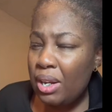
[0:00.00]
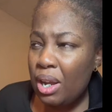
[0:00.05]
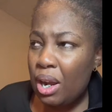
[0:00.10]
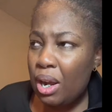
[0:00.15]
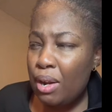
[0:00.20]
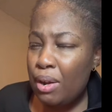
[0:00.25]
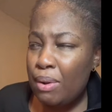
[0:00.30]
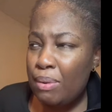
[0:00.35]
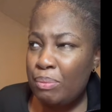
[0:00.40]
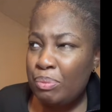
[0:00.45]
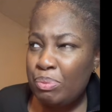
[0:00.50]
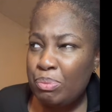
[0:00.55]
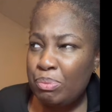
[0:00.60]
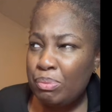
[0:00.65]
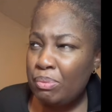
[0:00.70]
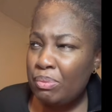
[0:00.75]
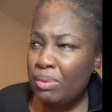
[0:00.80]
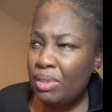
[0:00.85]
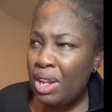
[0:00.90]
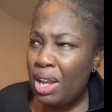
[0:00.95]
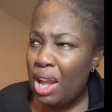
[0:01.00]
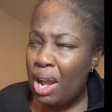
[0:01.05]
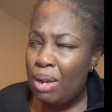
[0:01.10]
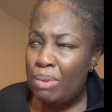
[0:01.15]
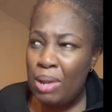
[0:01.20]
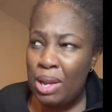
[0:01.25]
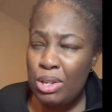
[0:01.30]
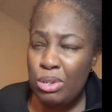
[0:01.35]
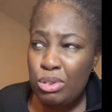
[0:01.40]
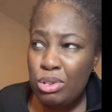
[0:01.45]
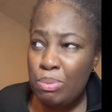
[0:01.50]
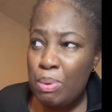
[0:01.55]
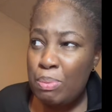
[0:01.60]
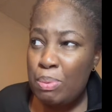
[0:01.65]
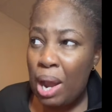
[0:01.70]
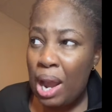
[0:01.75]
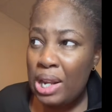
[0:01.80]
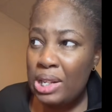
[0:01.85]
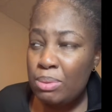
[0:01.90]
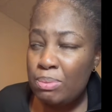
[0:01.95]
I'm not used to people
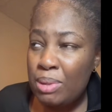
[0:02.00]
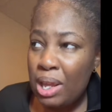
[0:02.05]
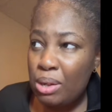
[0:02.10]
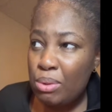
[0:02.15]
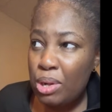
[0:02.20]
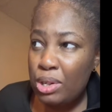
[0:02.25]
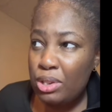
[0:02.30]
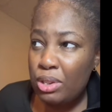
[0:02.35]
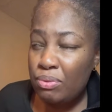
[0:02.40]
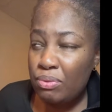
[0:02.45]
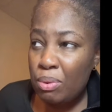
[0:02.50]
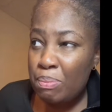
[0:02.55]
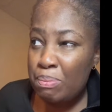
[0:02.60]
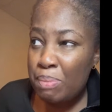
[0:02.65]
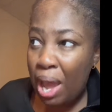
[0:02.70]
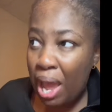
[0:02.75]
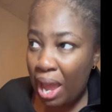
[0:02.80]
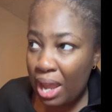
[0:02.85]
asking me that question from that.